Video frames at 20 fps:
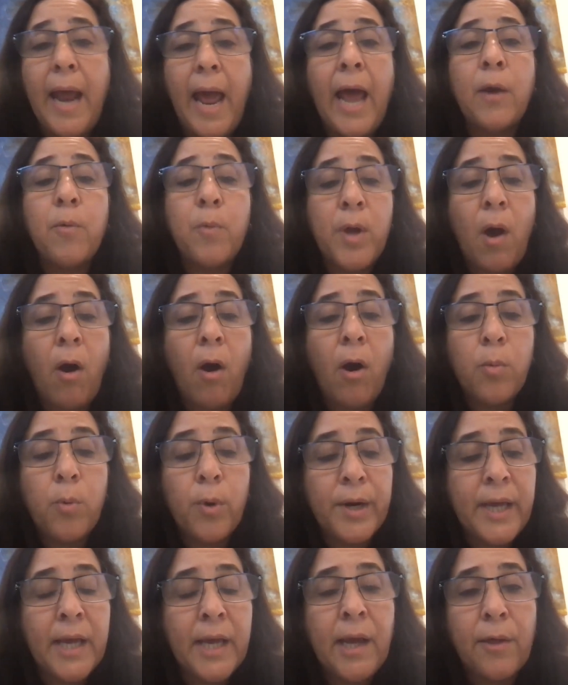and we are
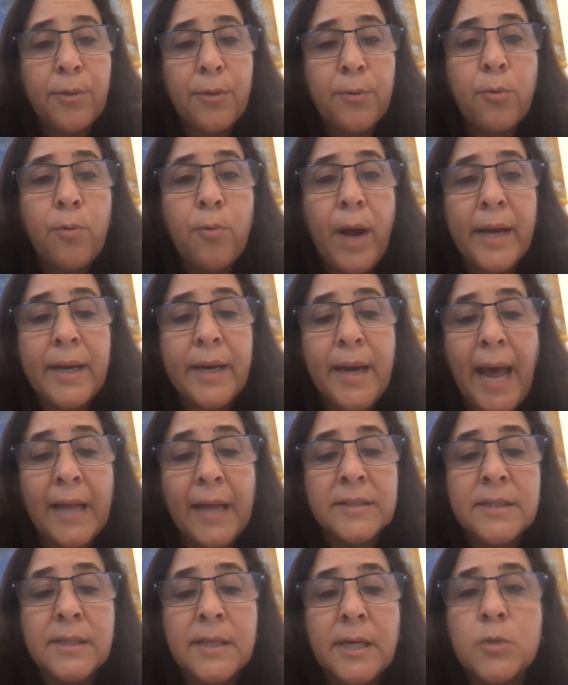working it through and
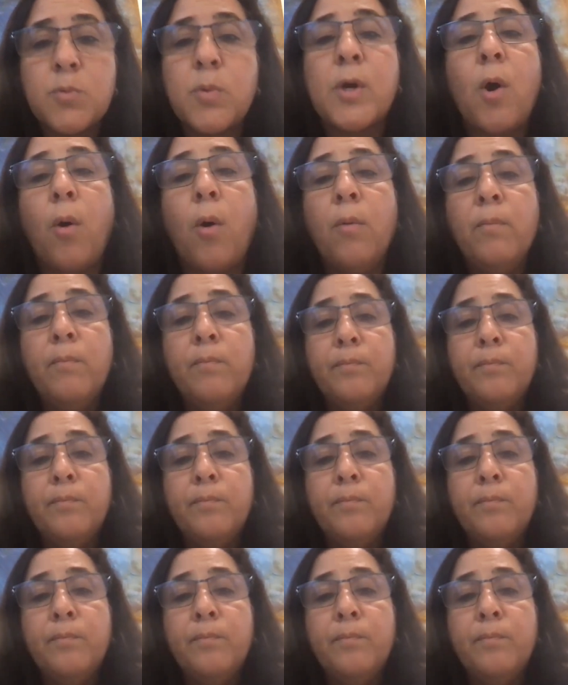enhancing as we go.